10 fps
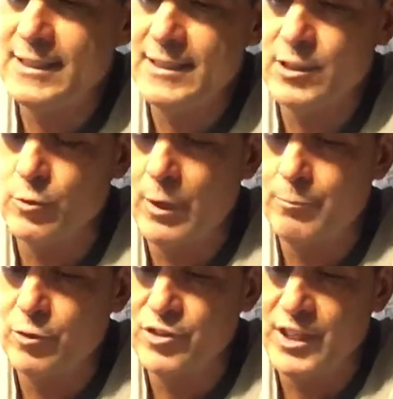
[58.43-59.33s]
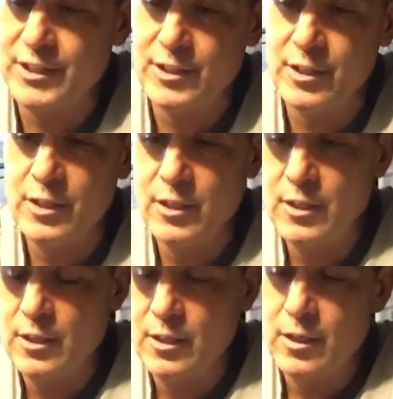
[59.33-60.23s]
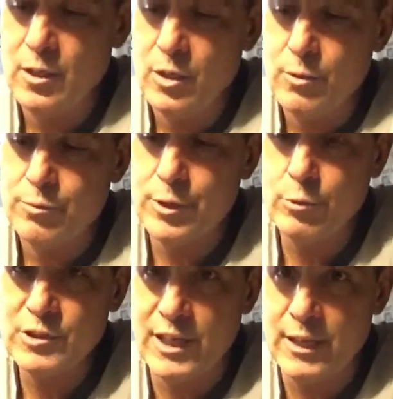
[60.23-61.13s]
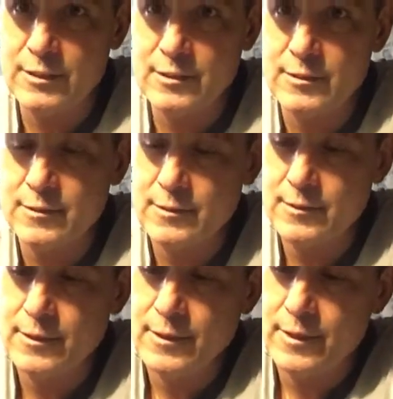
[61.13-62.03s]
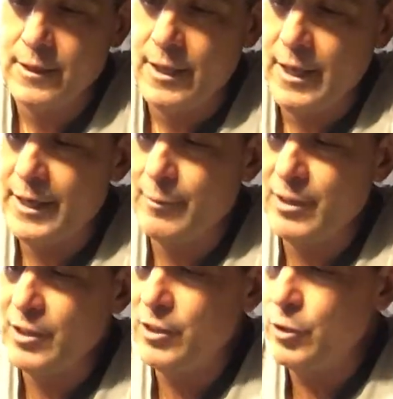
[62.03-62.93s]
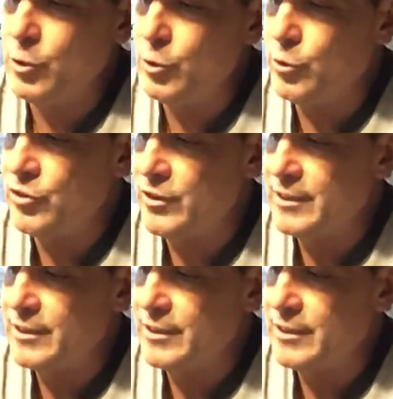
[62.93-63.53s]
to represent protons, and I'm going to use